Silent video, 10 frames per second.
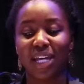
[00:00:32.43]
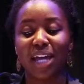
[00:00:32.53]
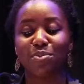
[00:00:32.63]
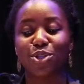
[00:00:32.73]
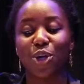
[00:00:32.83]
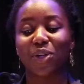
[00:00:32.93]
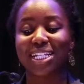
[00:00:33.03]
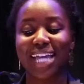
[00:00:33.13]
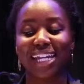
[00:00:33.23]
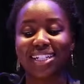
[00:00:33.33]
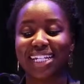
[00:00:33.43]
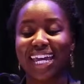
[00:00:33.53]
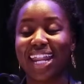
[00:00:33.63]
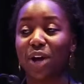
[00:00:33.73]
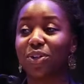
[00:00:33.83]
I am so excited to
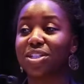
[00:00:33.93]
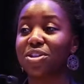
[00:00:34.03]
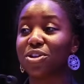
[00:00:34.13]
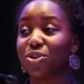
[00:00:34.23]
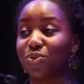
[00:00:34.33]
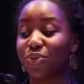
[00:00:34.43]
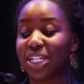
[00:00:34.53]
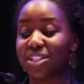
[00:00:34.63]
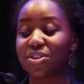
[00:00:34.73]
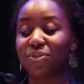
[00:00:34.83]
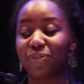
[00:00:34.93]
get out into the